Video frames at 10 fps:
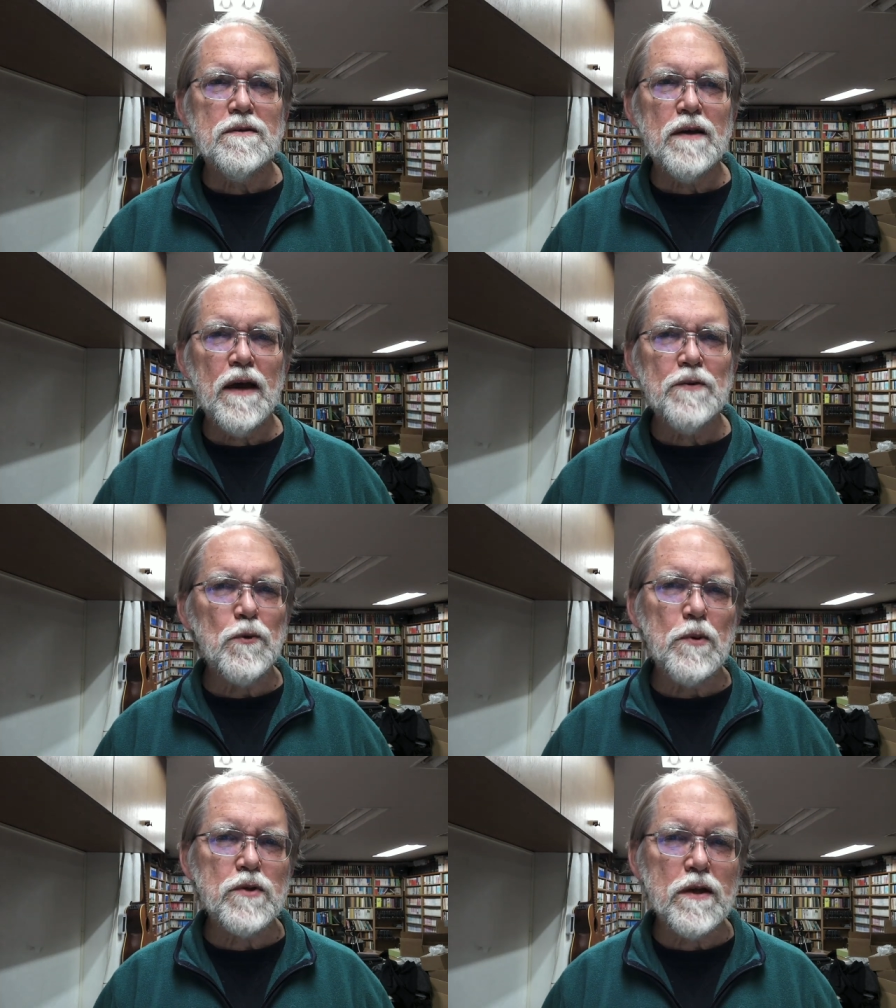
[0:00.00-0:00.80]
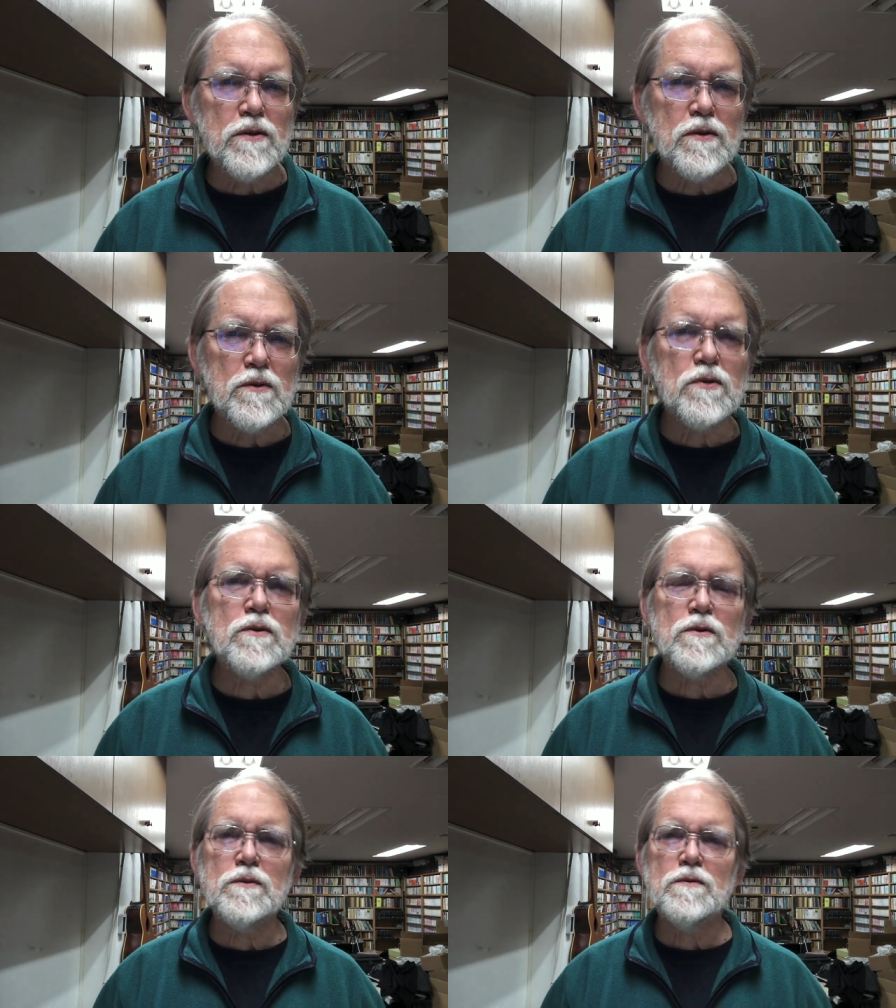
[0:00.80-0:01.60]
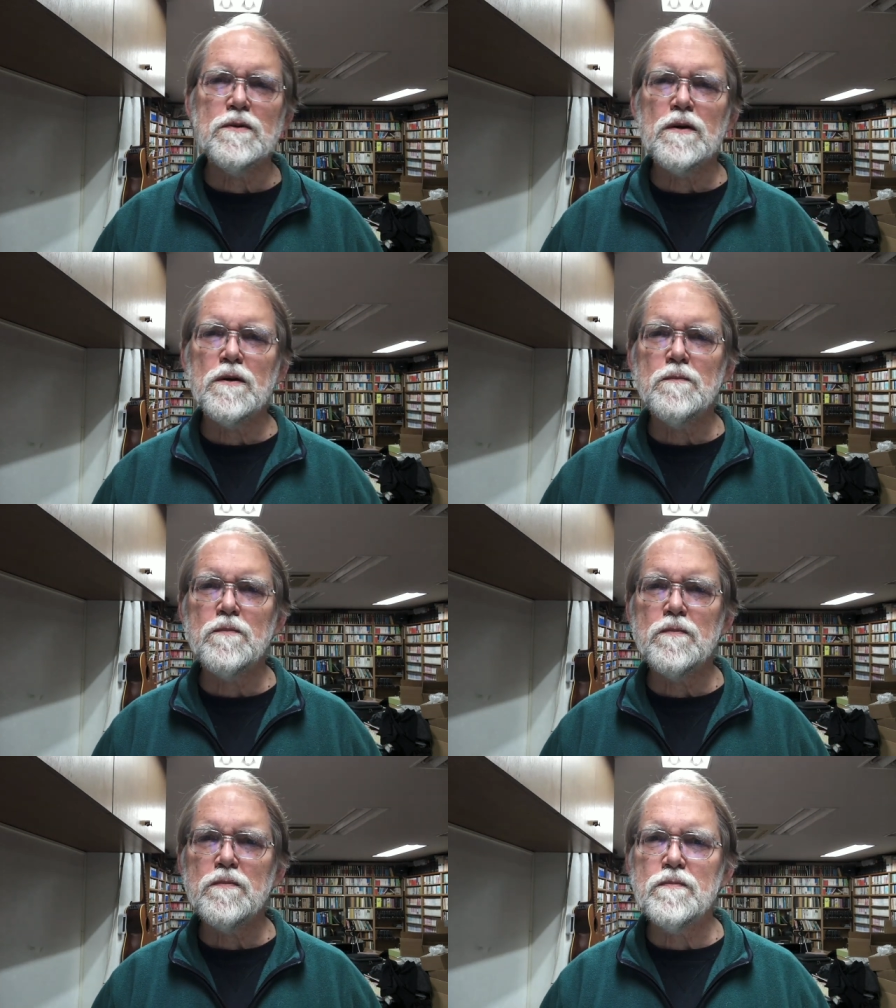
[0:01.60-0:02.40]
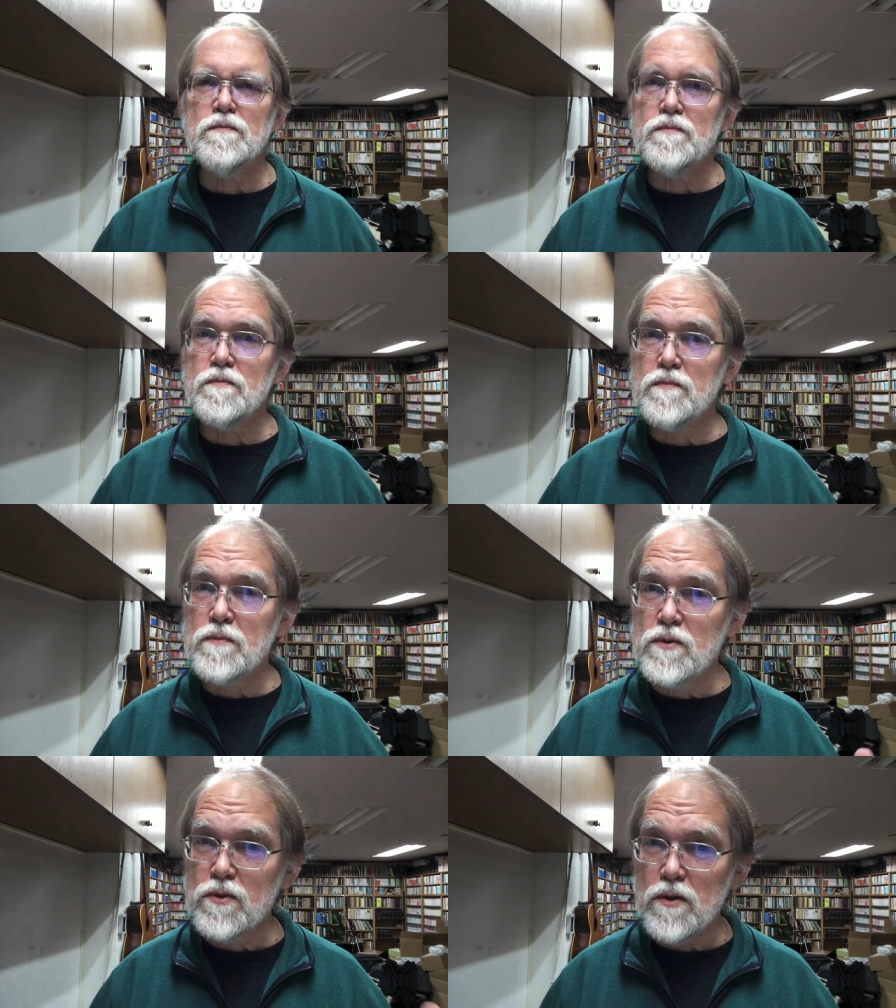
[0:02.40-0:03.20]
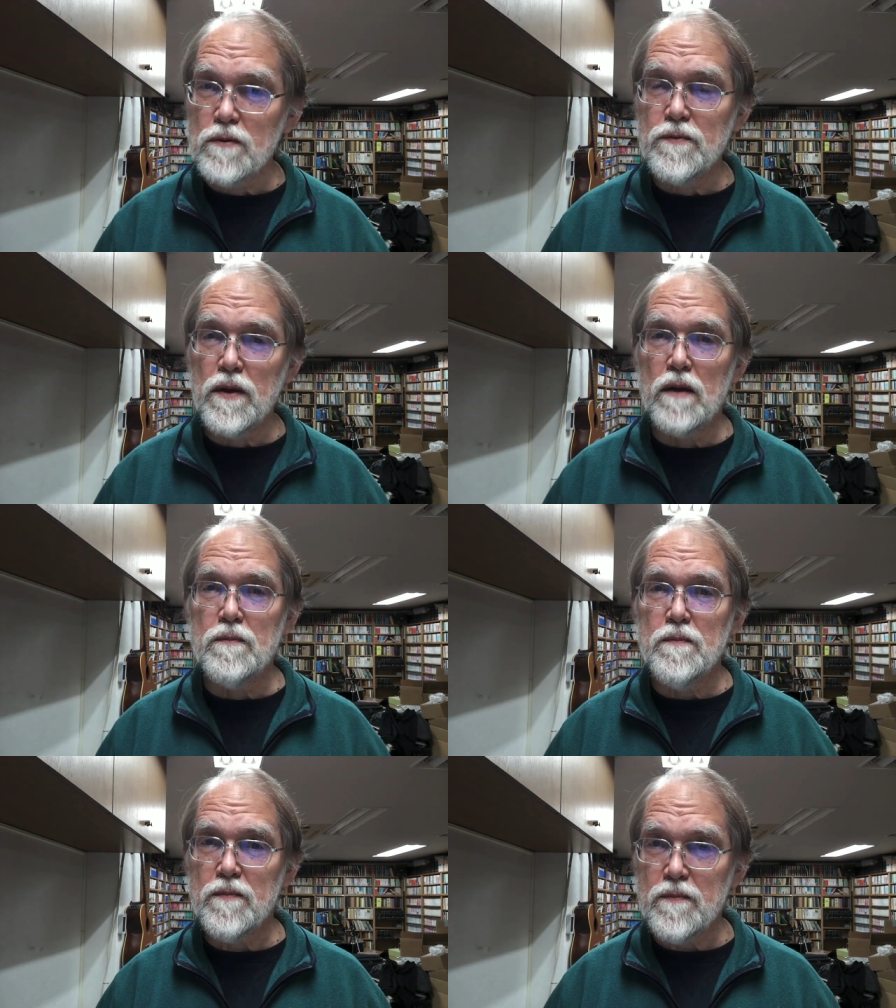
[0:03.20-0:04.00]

has the potential to serve that